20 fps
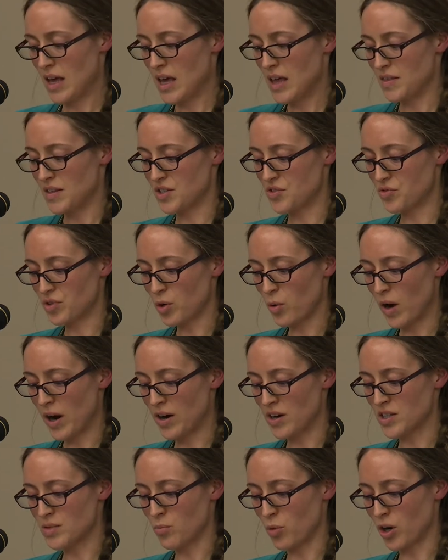This
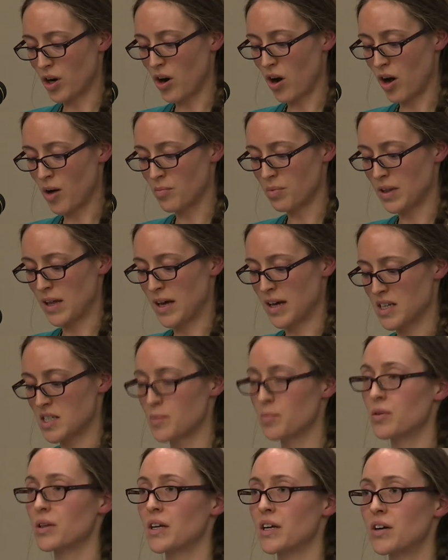requires more complex
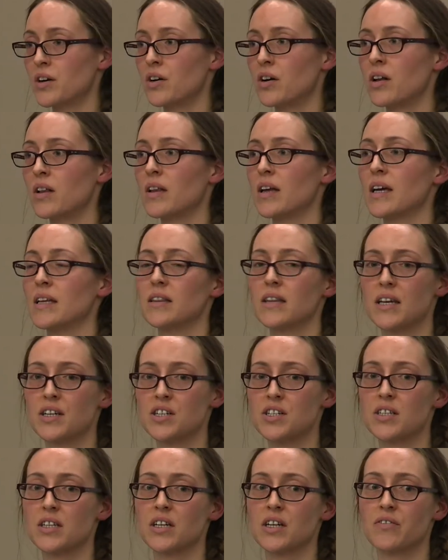political and
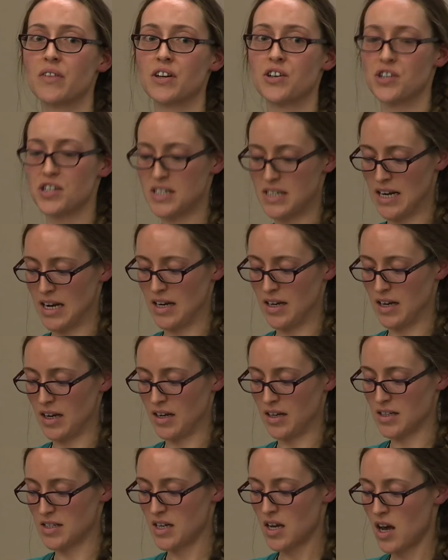legislative
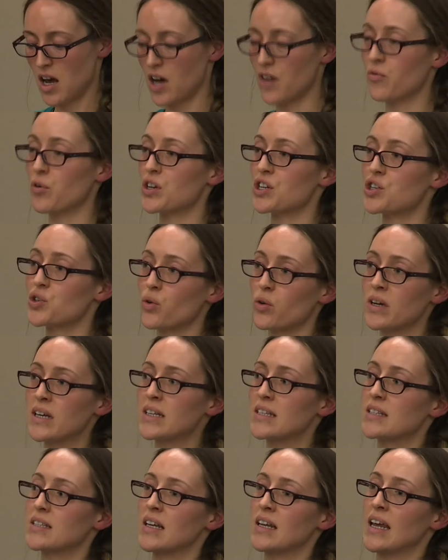understandings of what
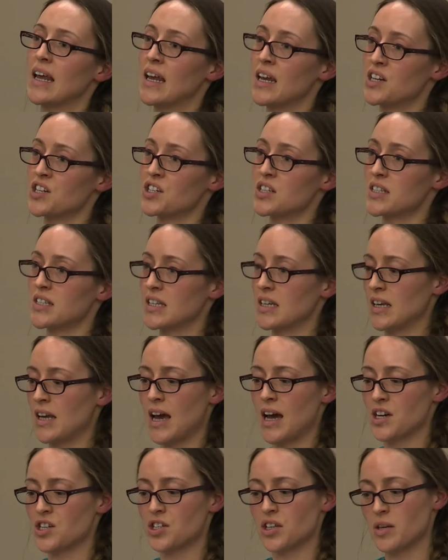choice and agency
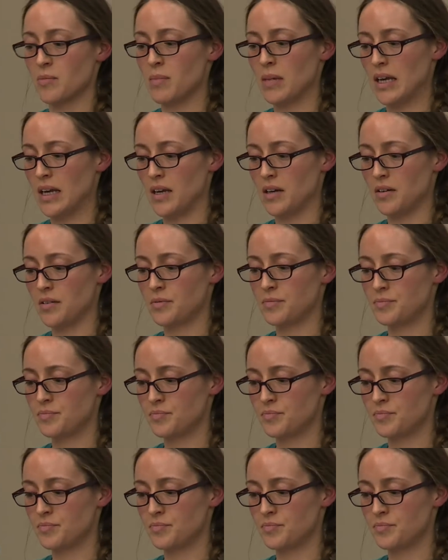actually mean.